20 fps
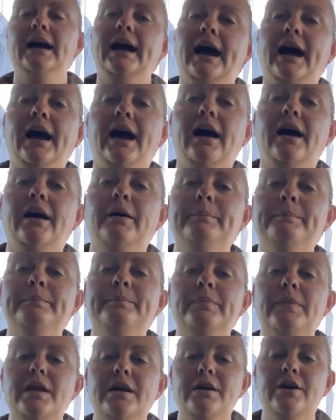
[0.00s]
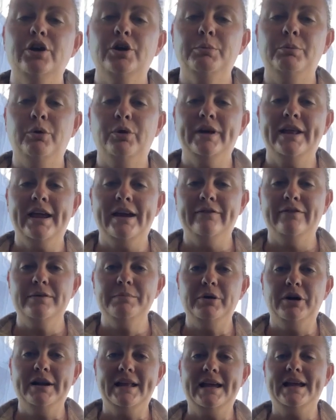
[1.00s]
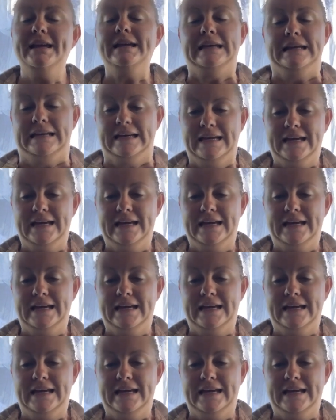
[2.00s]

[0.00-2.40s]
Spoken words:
Good morning everybody.